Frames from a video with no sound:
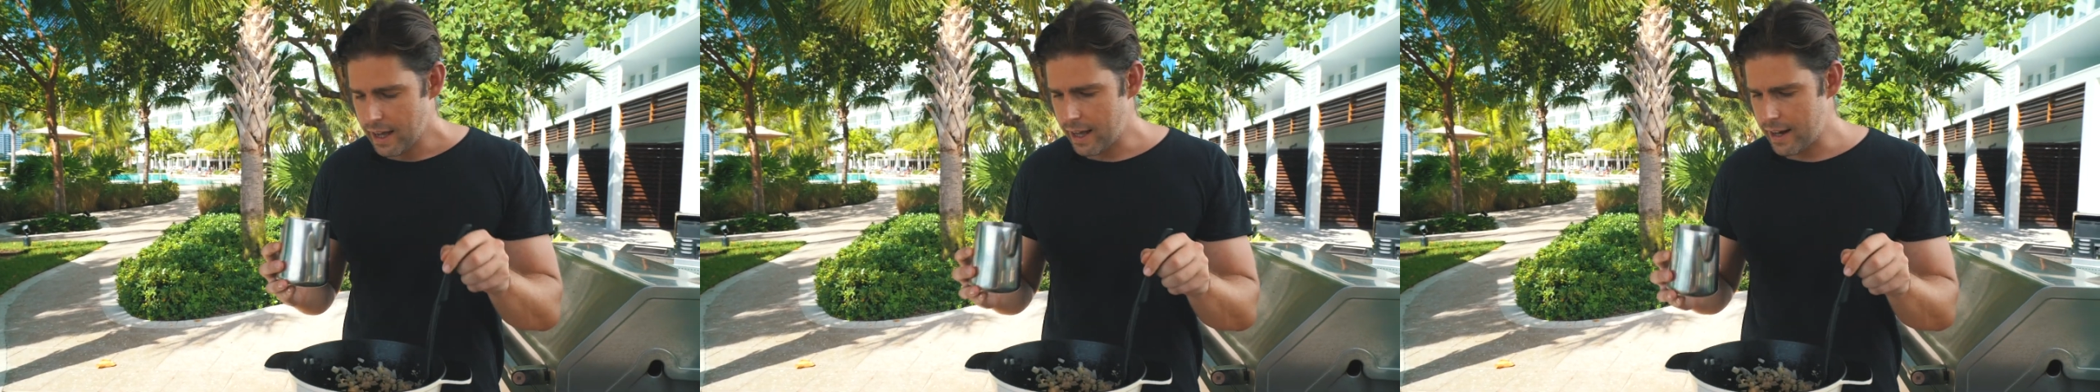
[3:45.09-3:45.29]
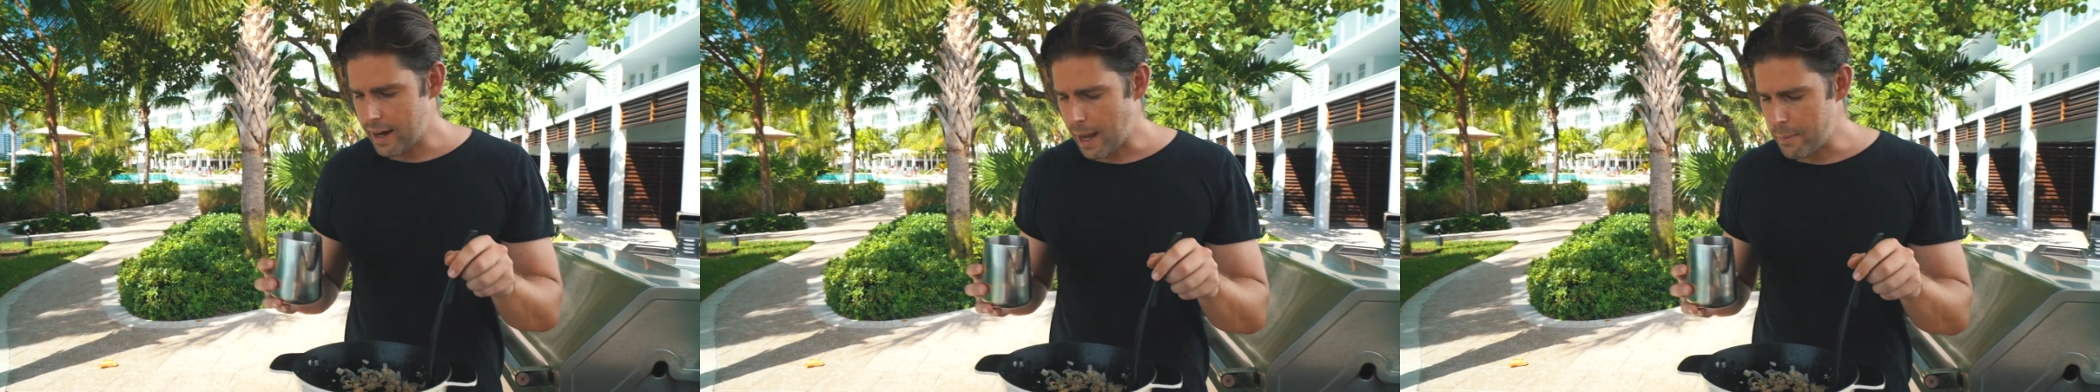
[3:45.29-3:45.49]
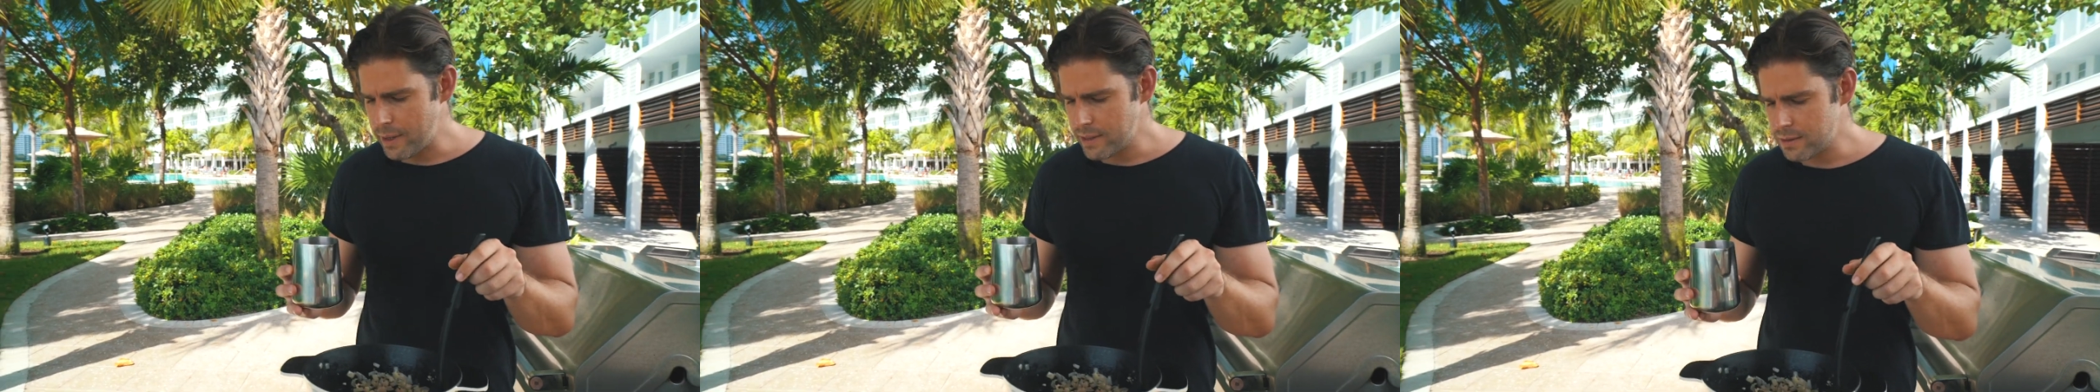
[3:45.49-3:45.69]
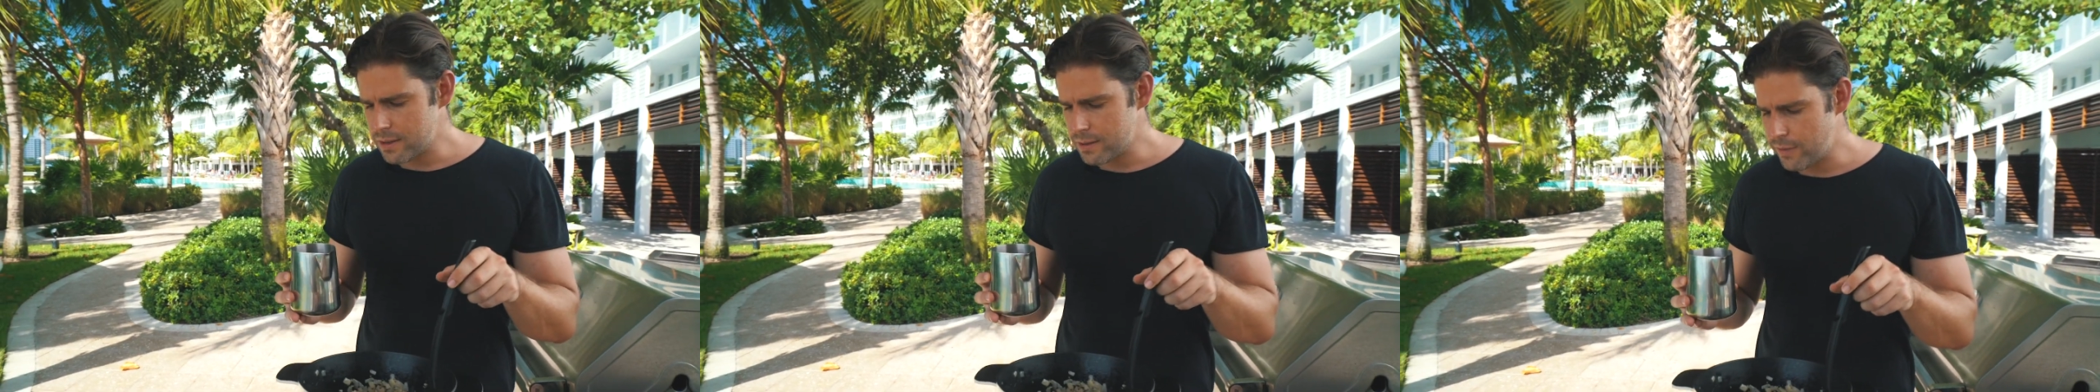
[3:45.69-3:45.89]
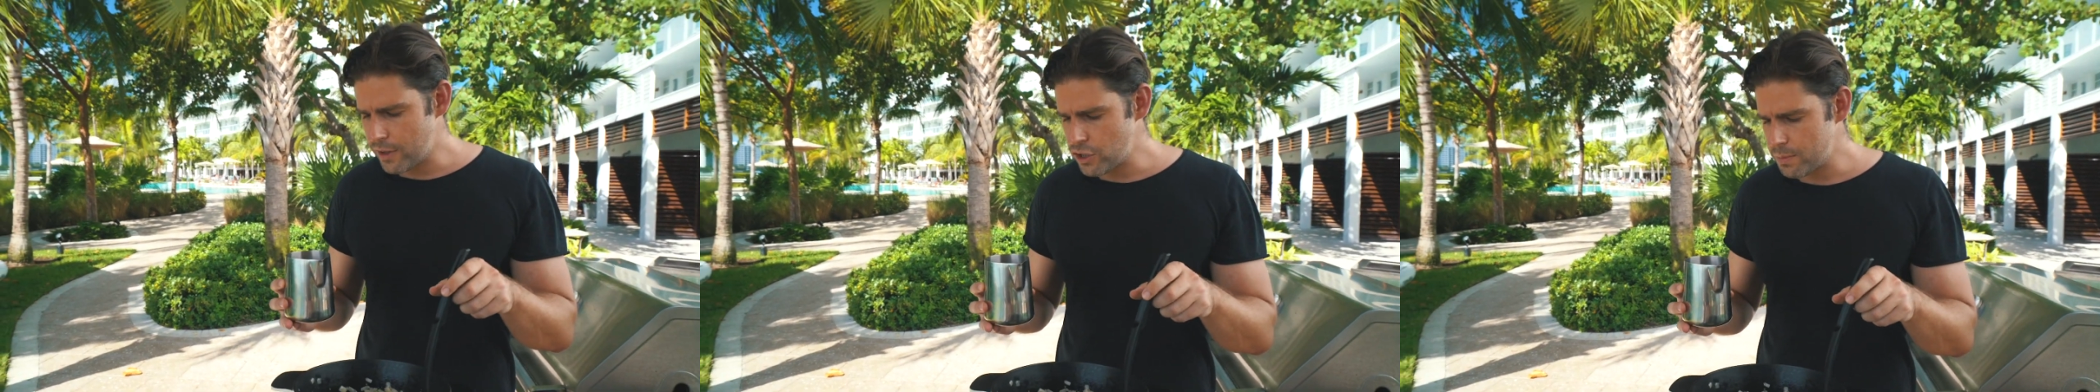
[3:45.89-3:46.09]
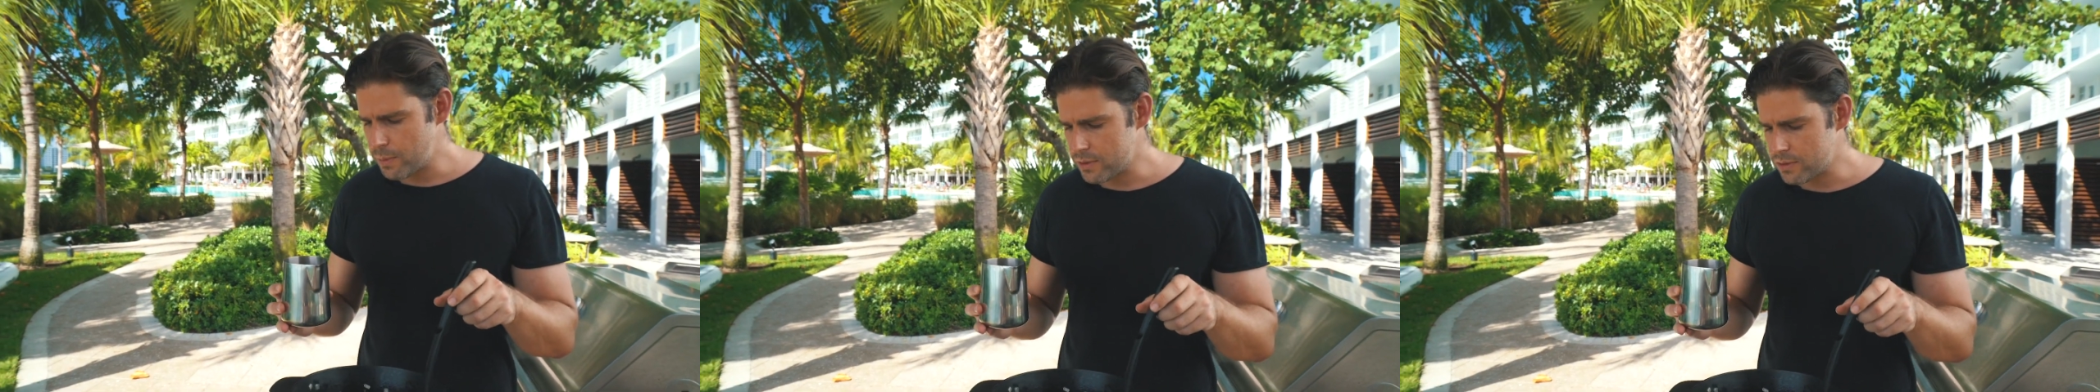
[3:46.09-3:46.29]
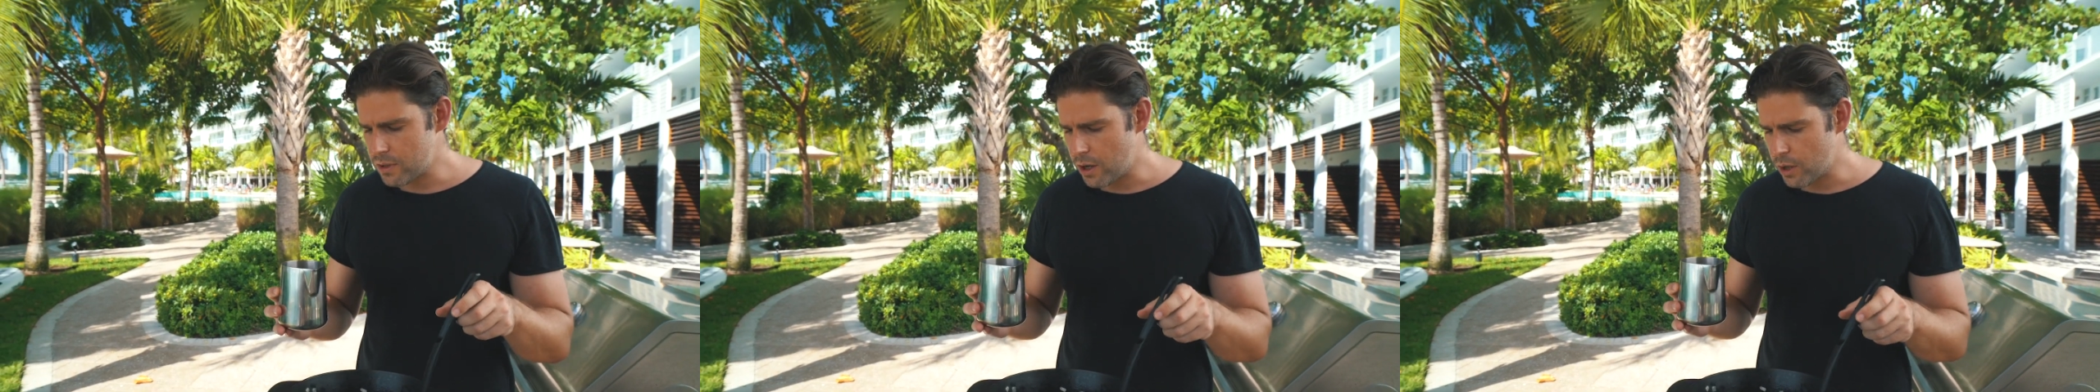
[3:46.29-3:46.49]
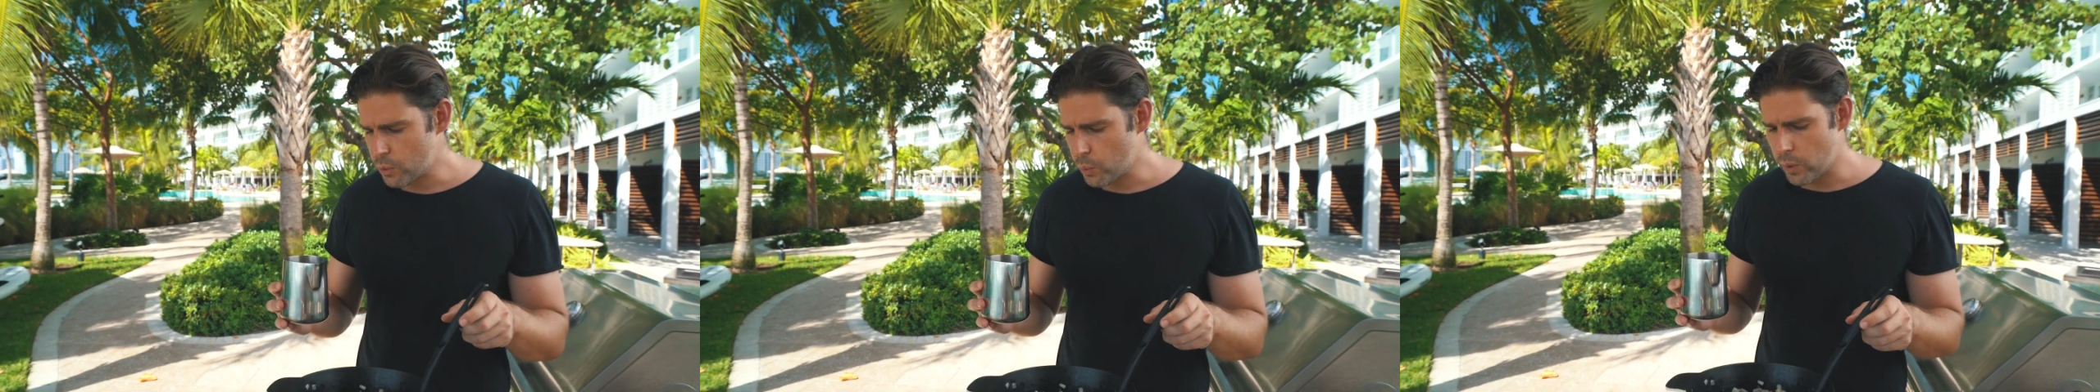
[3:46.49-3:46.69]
and I mixed this vegetable stock